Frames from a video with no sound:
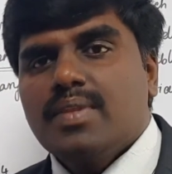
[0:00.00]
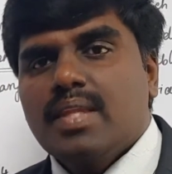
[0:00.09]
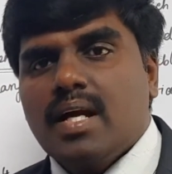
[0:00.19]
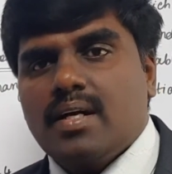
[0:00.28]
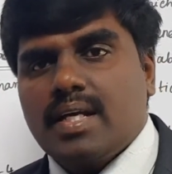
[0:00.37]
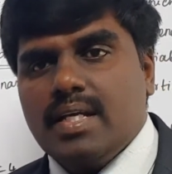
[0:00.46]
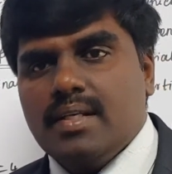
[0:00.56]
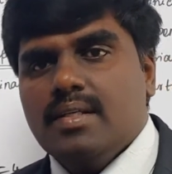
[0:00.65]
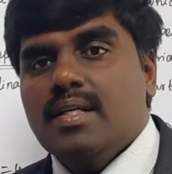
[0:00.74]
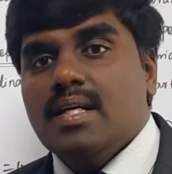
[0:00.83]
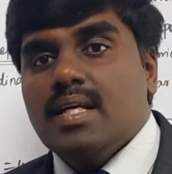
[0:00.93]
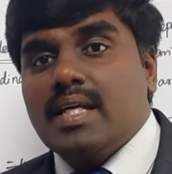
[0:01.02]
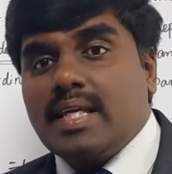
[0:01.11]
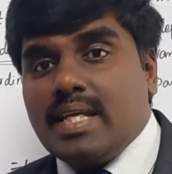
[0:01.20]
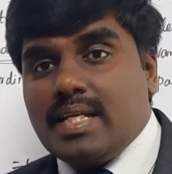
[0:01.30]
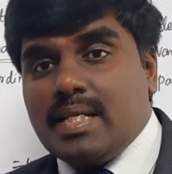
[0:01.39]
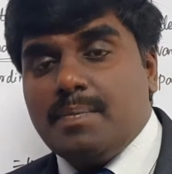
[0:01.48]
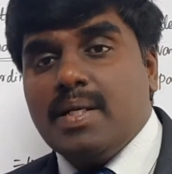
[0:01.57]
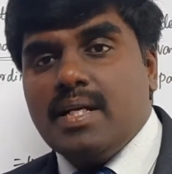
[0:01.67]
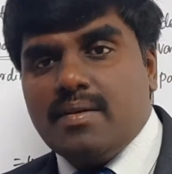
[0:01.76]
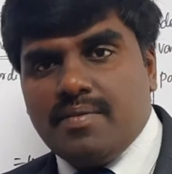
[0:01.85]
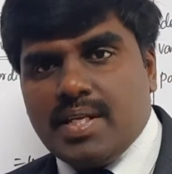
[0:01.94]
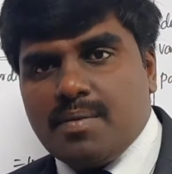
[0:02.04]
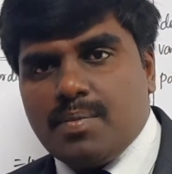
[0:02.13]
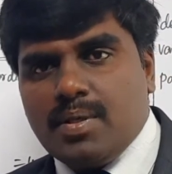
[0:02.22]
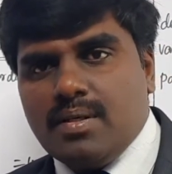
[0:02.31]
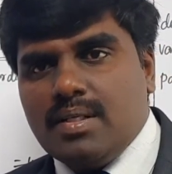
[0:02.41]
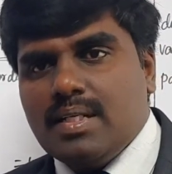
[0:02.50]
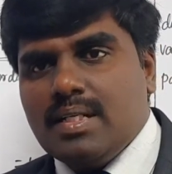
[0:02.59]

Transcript: Again a dependent variable